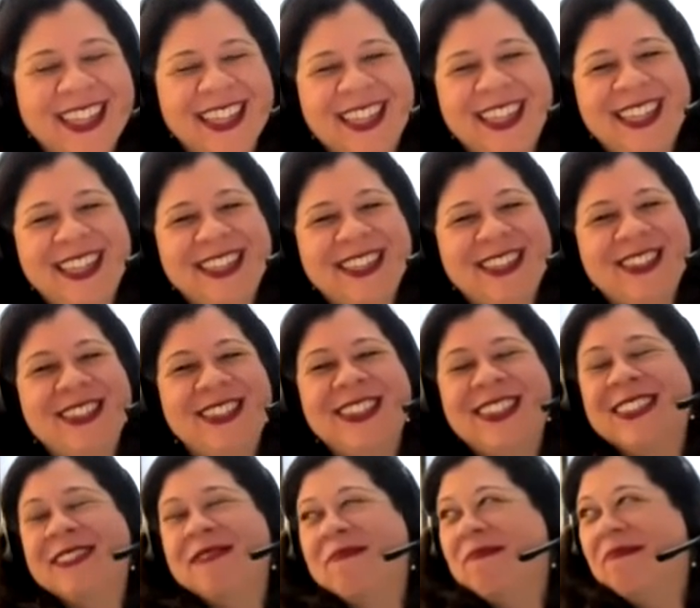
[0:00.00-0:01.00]

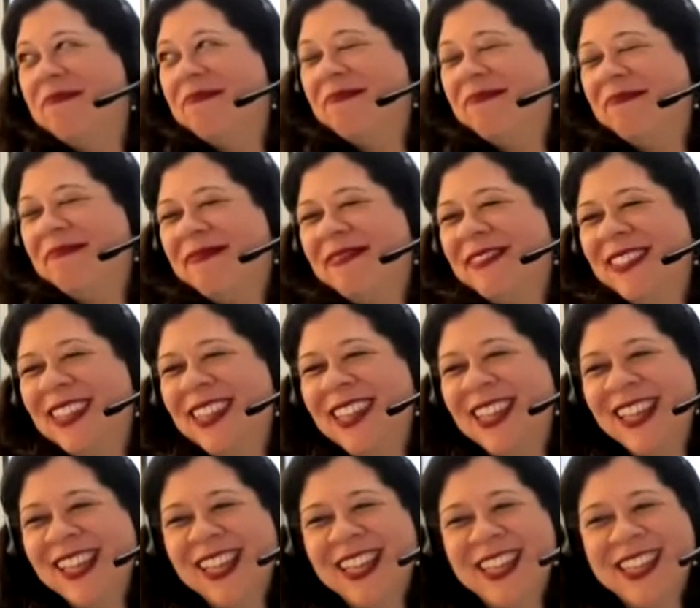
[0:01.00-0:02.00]

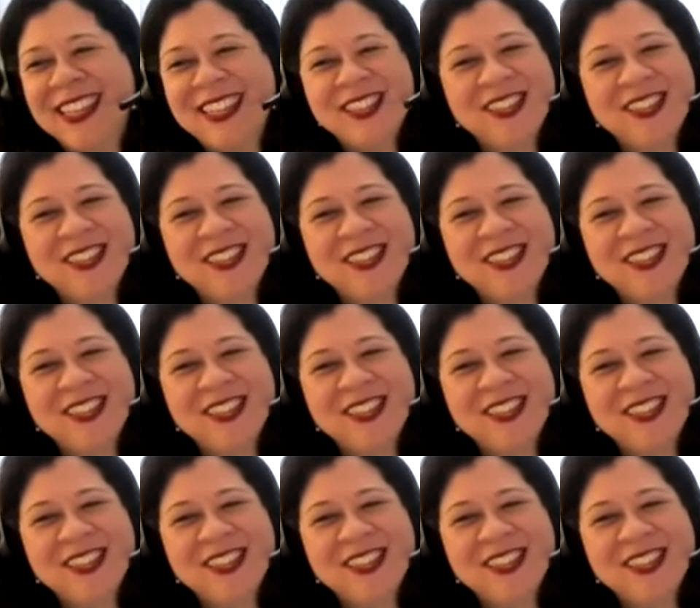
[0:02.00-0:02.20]
No words are spoken by the person on screen.